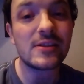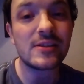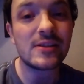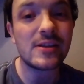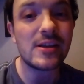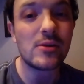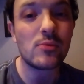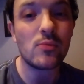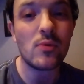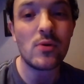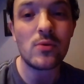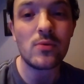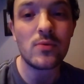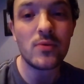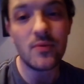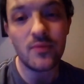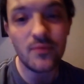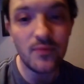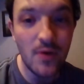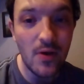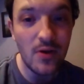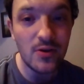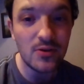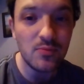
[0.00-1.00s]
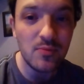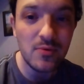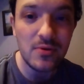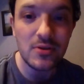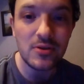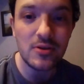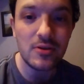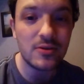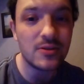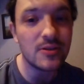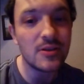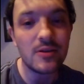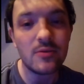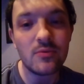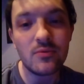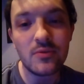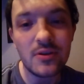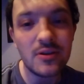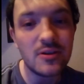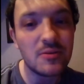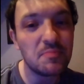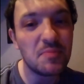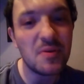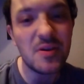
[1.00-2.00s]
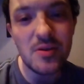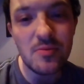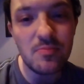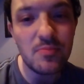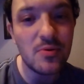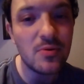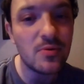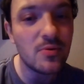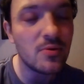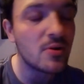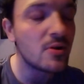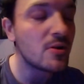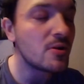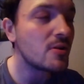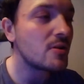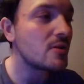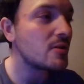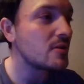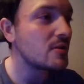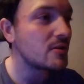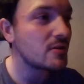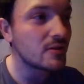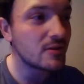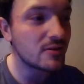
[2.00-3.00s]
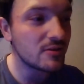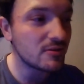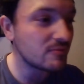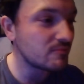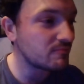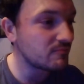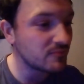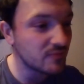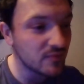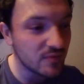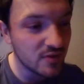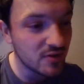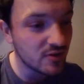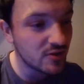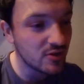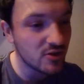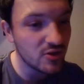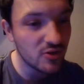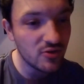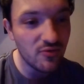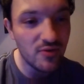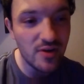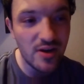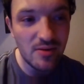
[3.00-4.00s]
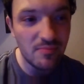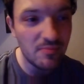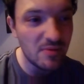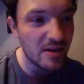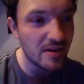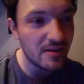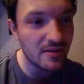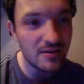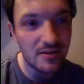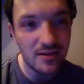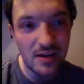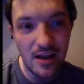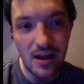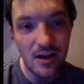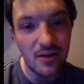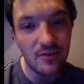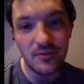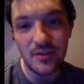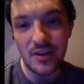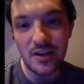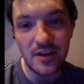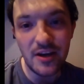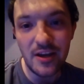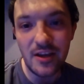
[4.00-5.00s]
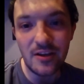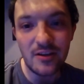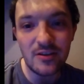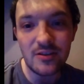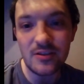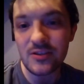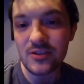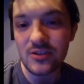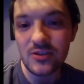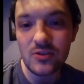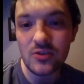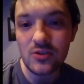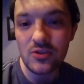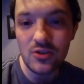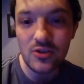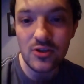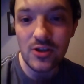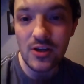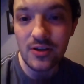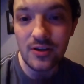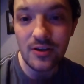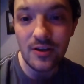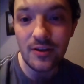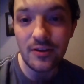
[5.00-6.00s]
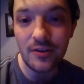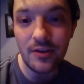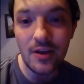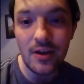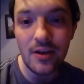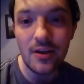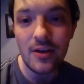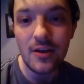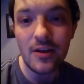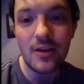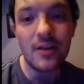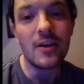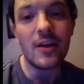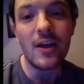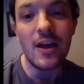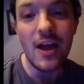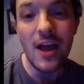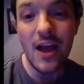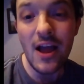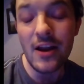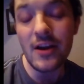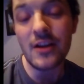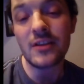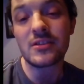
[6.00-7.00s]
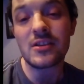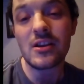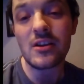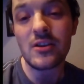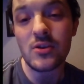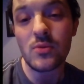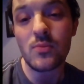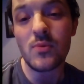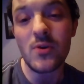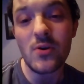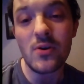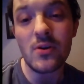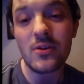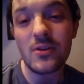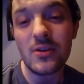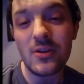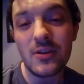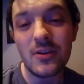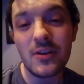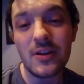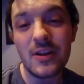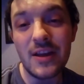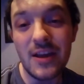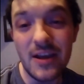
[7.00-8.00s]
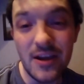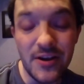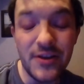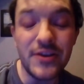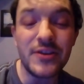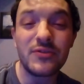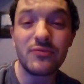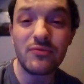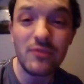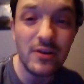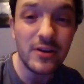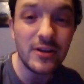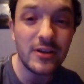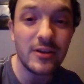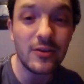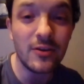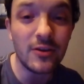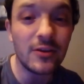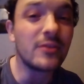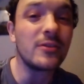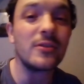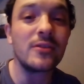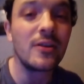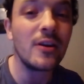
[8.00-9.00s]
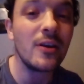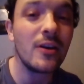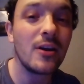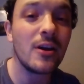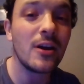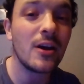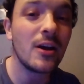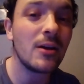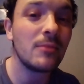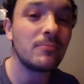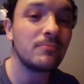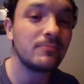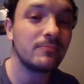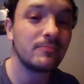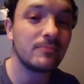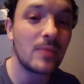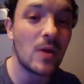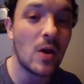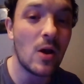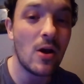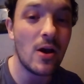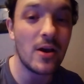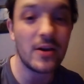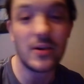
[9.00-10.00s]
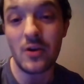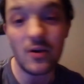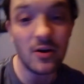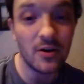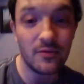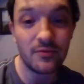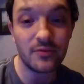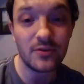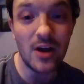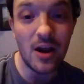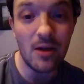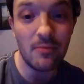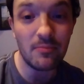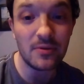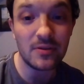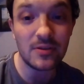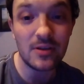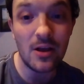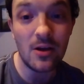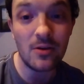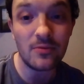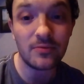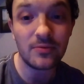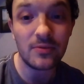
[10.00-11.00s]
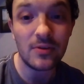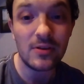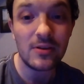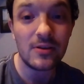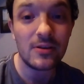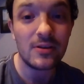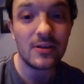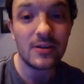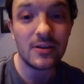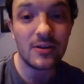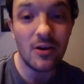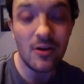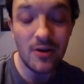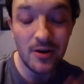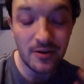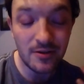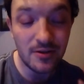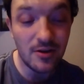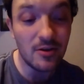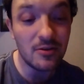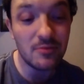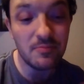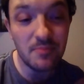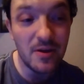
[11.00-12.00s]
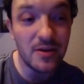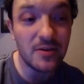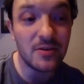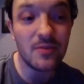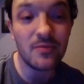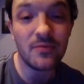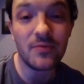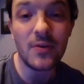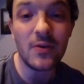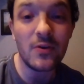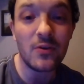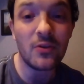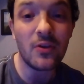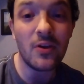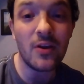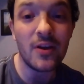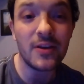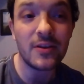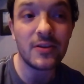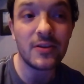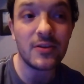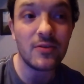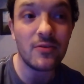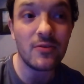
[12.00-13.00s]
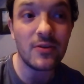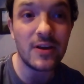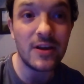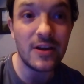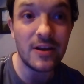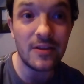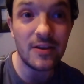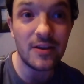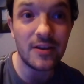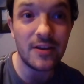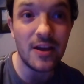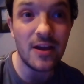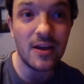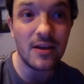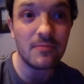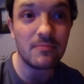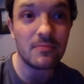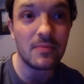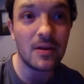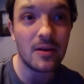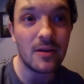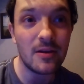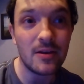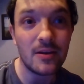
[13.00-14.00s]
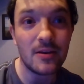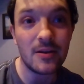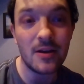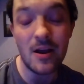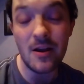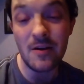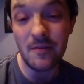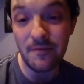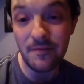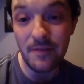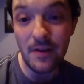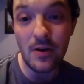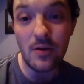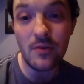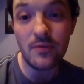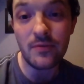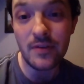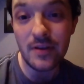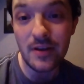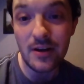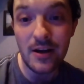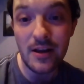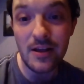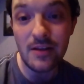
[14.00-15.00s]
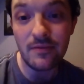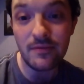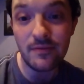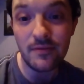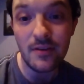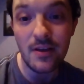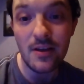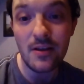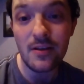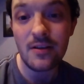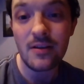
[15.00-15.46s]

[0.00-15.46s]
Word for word: to see what all the fuss was. You see all these people screaming out their knickers and shit like that. And I tell you what, it is really good. Um, I kind of shat myself. Kind of does make you feel like you're in the game. And, and I fell off a cliff.